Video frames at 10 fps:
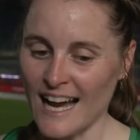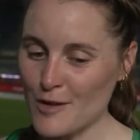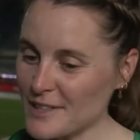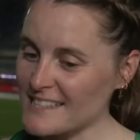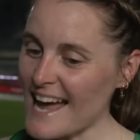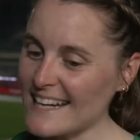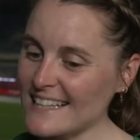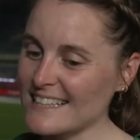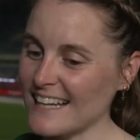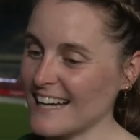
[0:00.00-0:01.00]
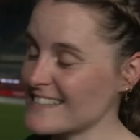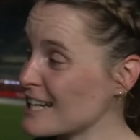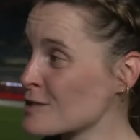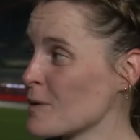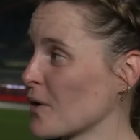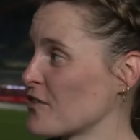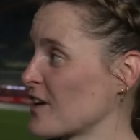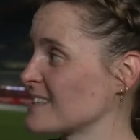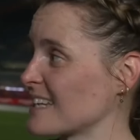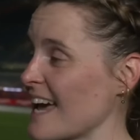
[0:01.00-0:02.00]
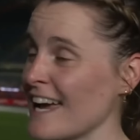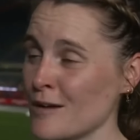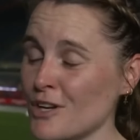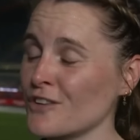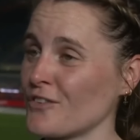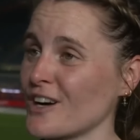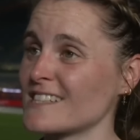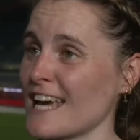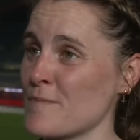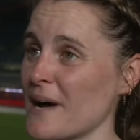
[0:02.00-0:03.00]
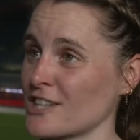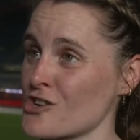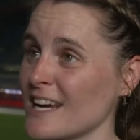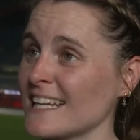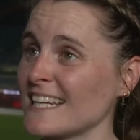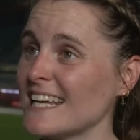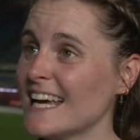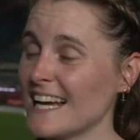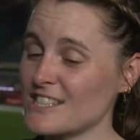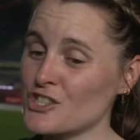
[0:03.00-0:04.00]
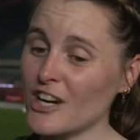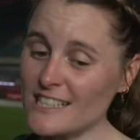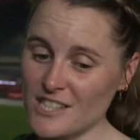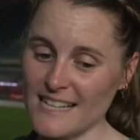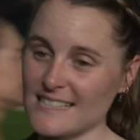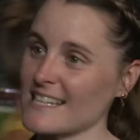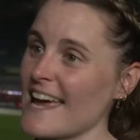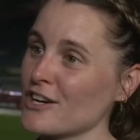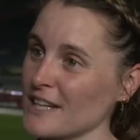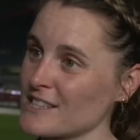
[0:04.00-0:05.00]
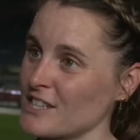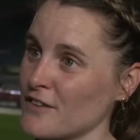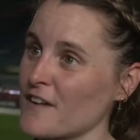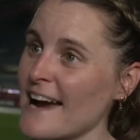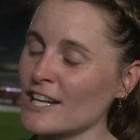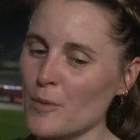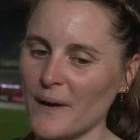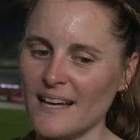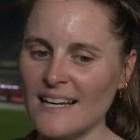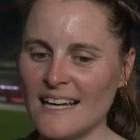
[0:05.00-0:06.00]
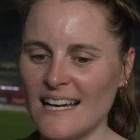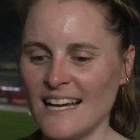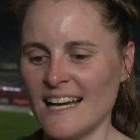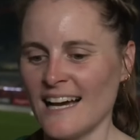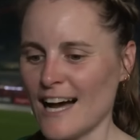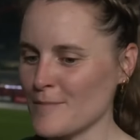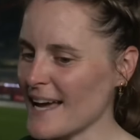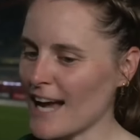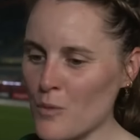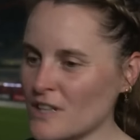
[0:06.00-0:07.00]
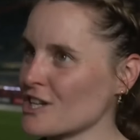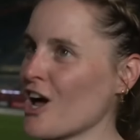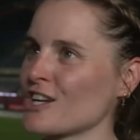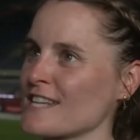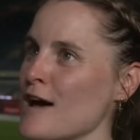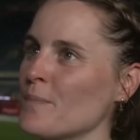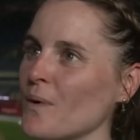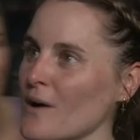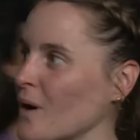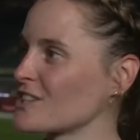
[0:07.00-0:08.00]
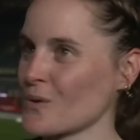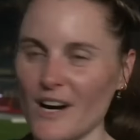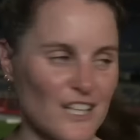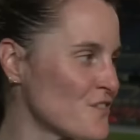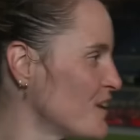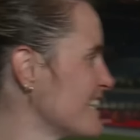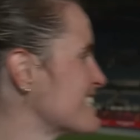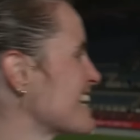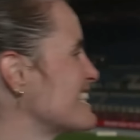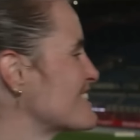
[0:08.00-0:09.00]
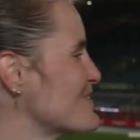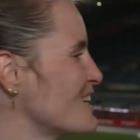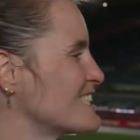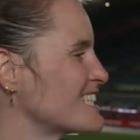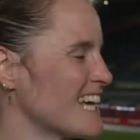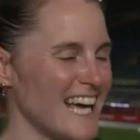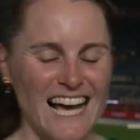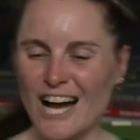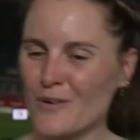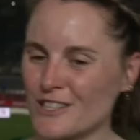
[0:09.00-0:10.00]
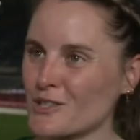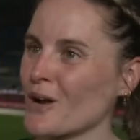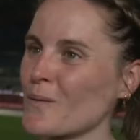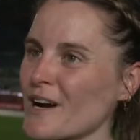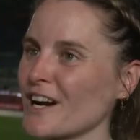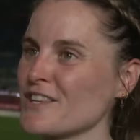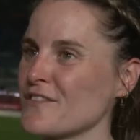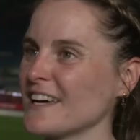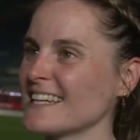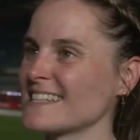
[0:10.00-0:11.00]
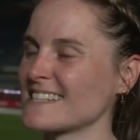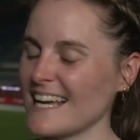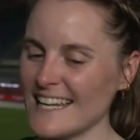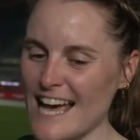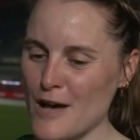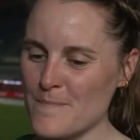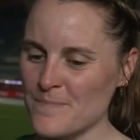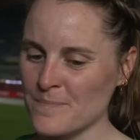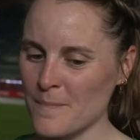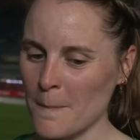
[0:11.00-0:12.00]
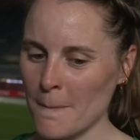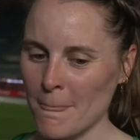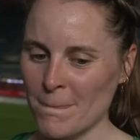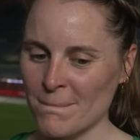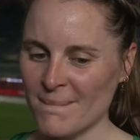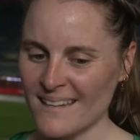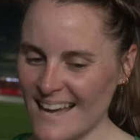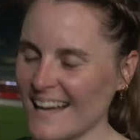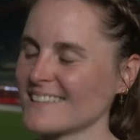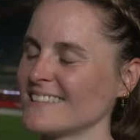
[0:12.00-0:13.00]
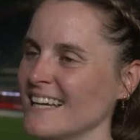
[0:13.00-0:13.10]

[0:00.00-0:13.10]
I'm excited. I said to my boyfriend today, I'm looking forward to getting back training. It's a strange thing to say going into a final, but I'm like, I want a long tempo. I want to work on the fitness. Thanks so much. I want to work on the fitness, and um, yeah,